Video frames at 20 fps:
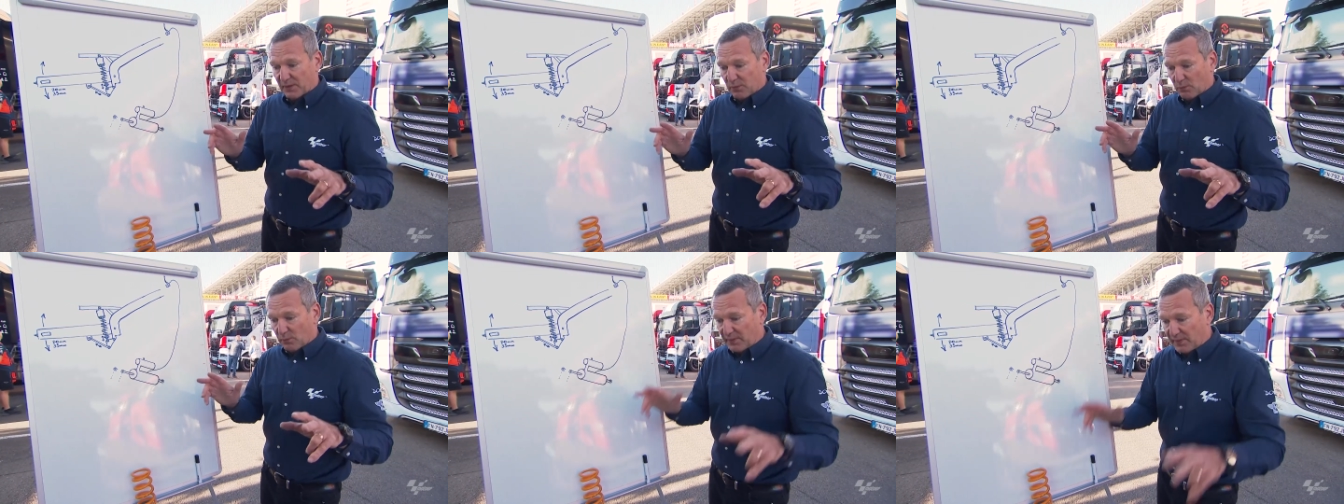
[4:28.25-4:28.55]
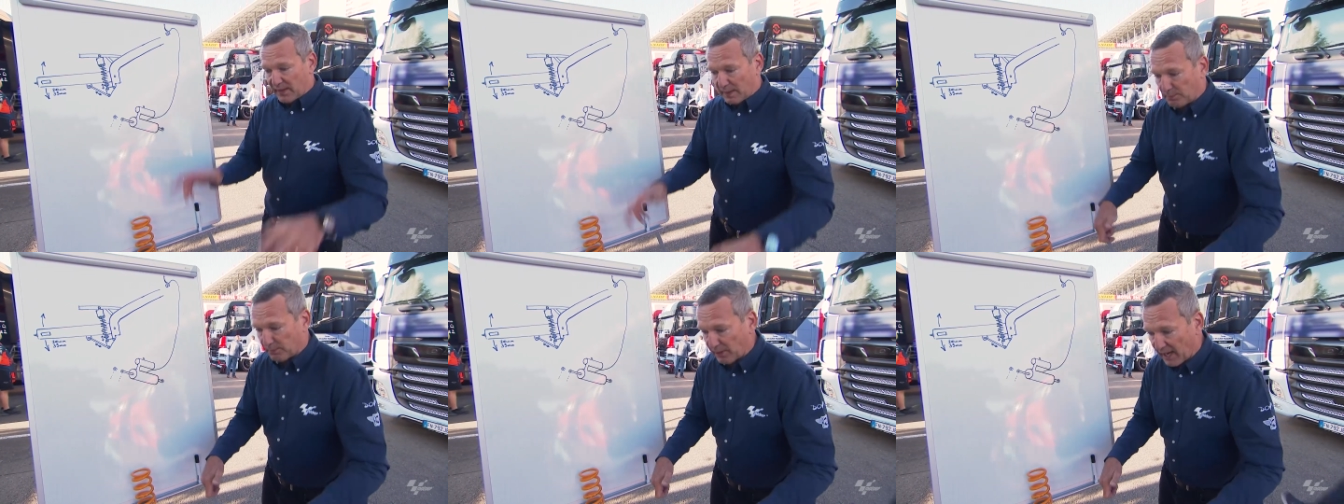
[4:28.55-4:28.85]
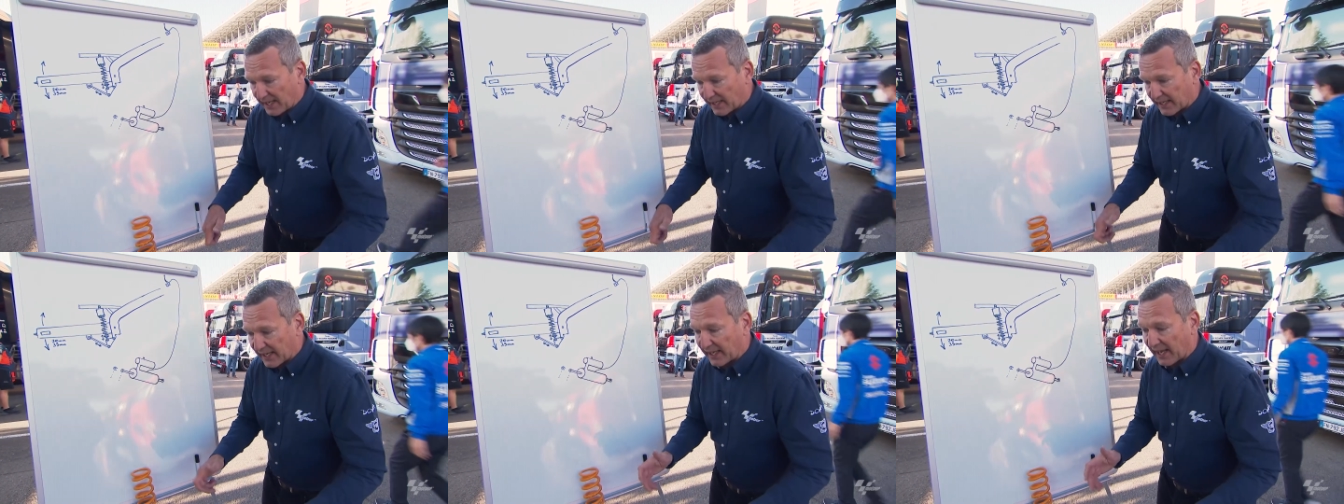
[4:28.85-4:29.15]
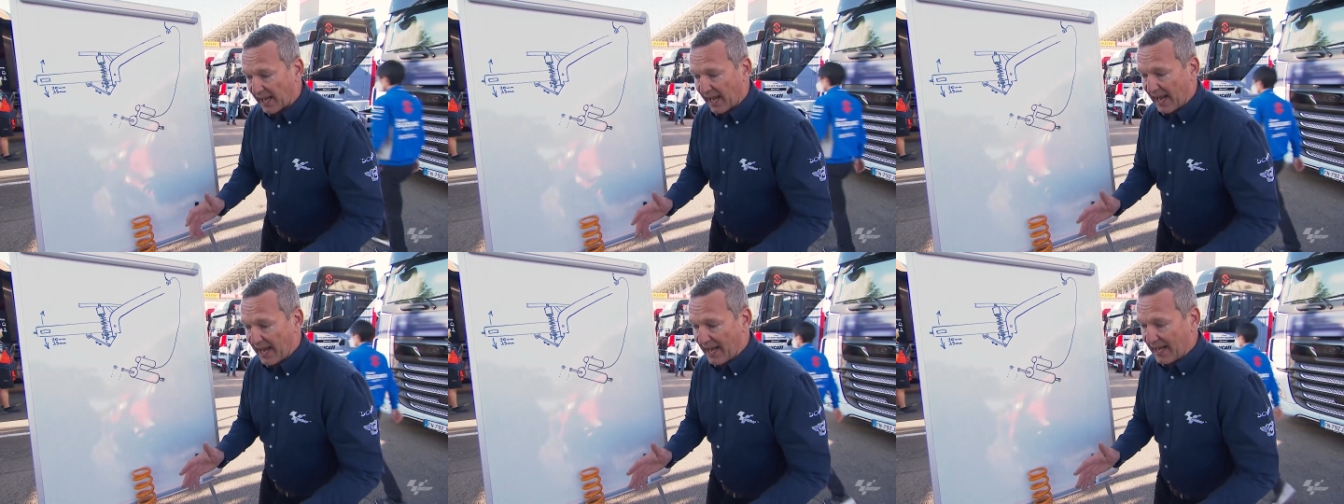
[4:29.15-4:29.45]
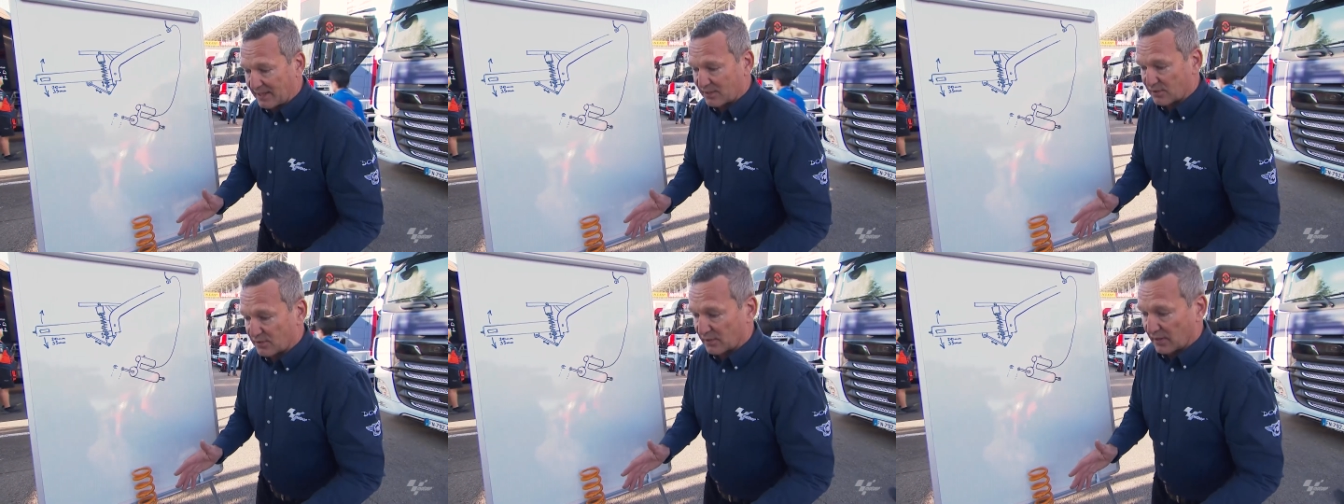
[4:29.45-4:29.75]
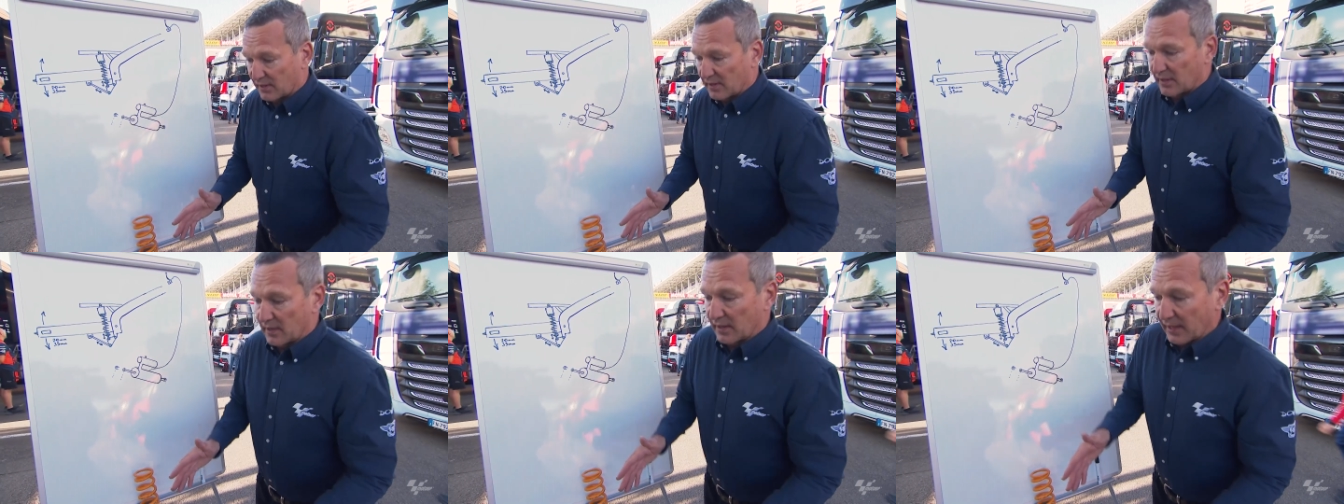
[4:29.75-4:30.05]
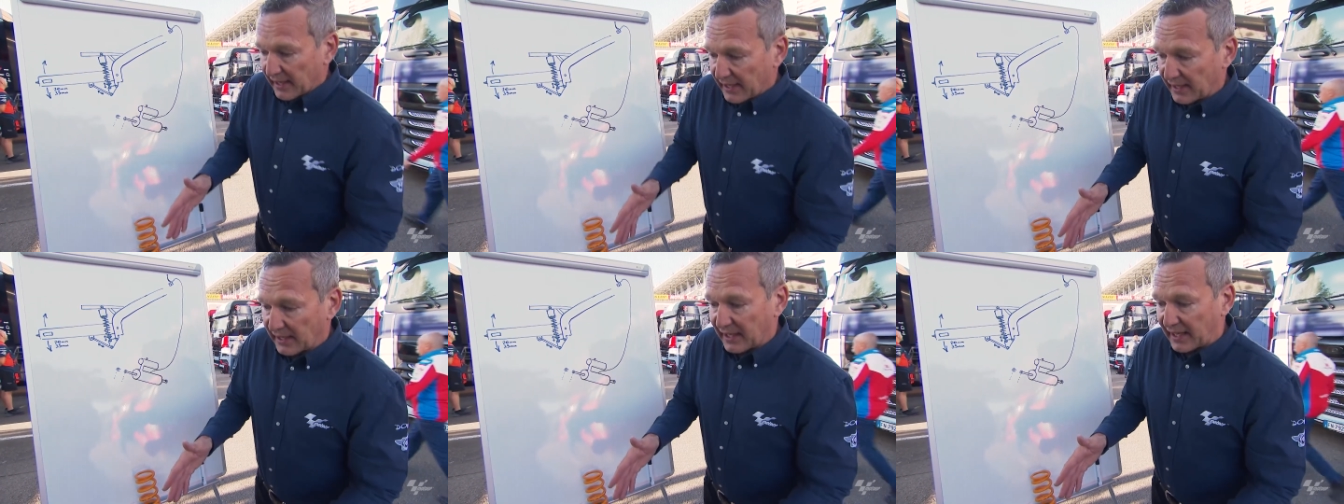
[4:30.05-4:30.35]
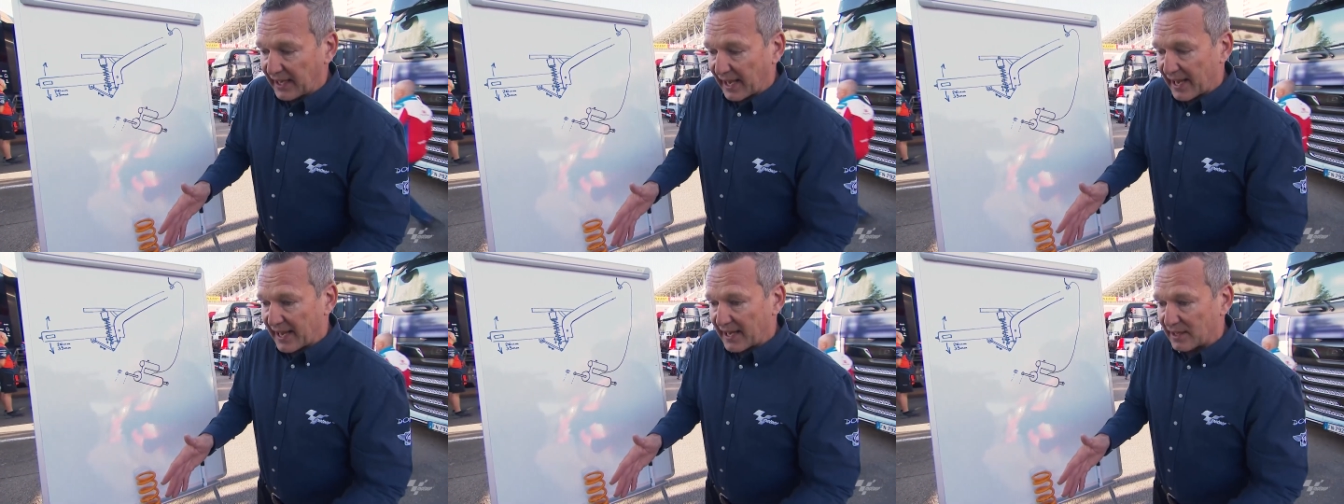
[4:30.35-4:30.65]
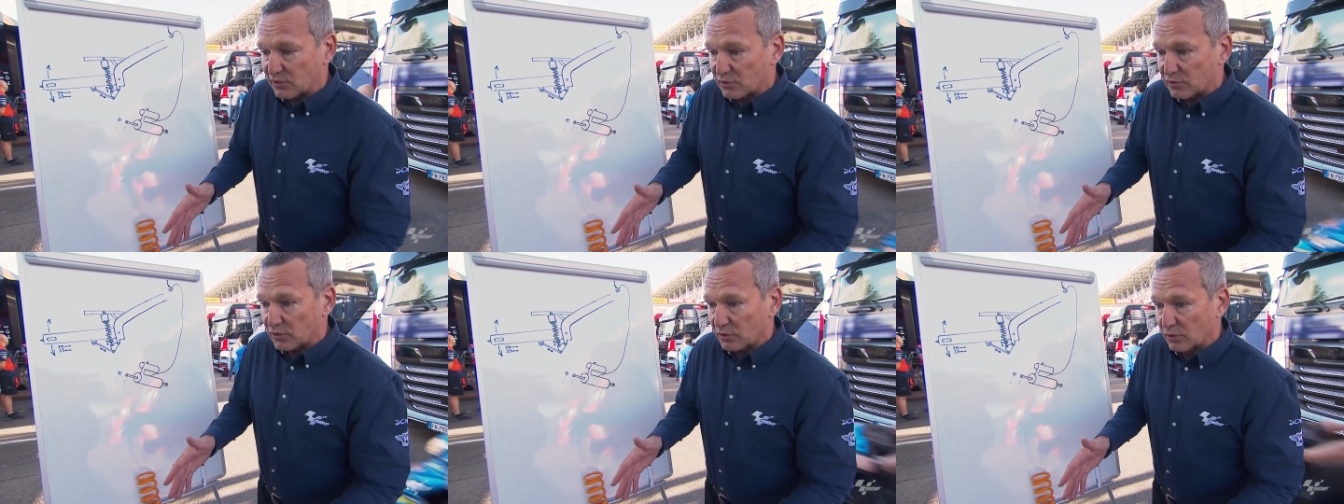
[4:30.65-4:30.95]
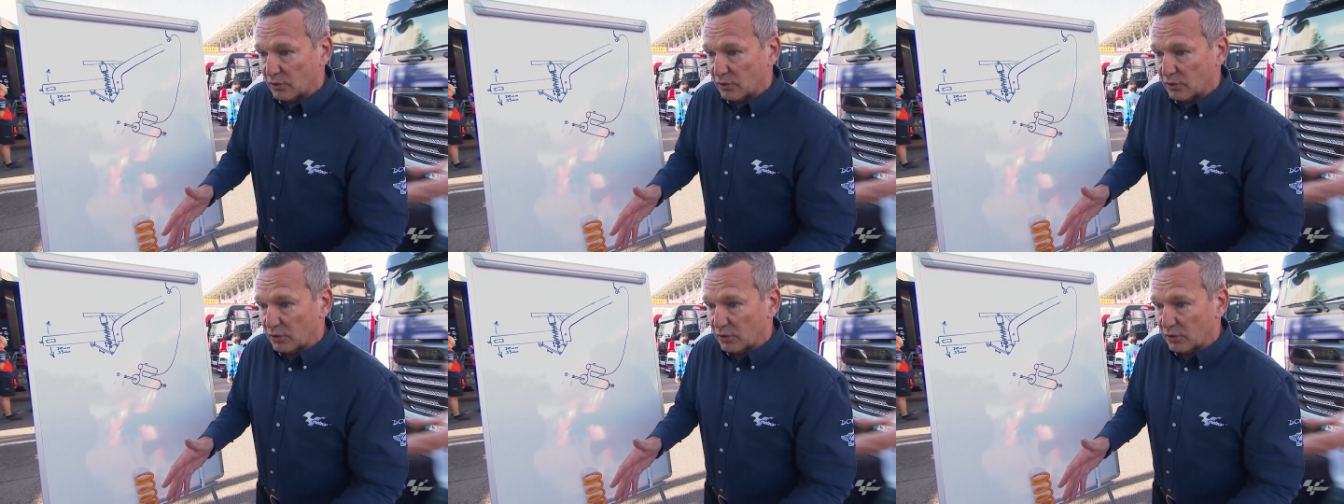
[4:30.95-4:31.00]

when they're braking and engage